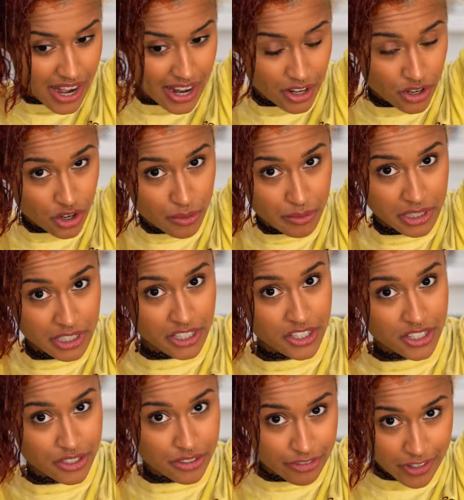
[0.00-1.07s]
I normally
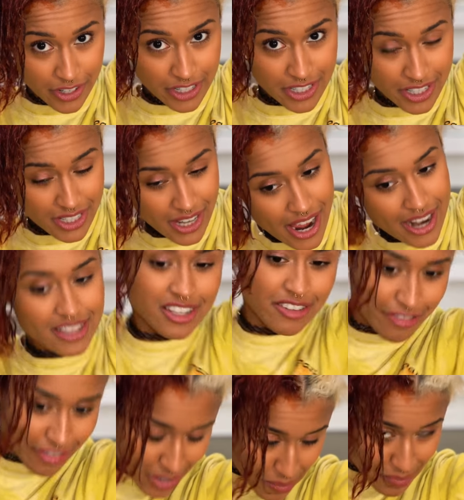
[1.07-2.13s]
just finish a side and then
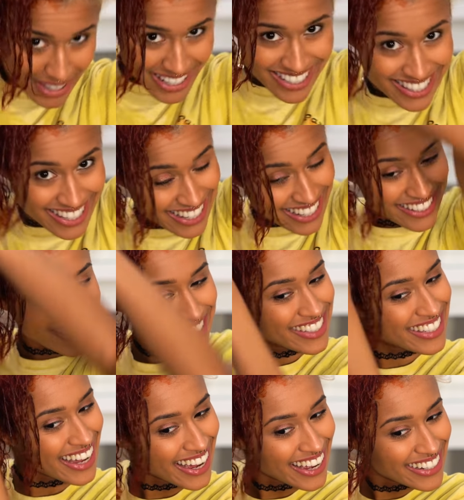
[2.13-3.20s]
flip it to the other
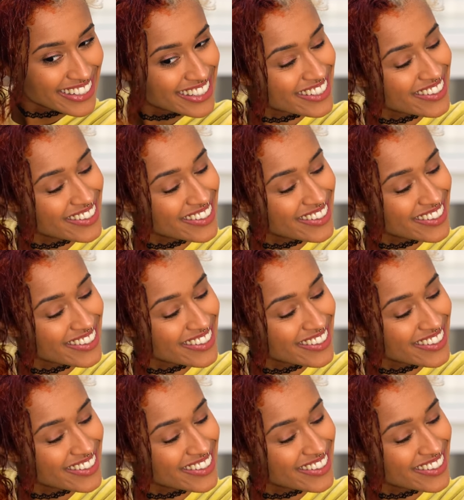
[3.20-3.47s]
side,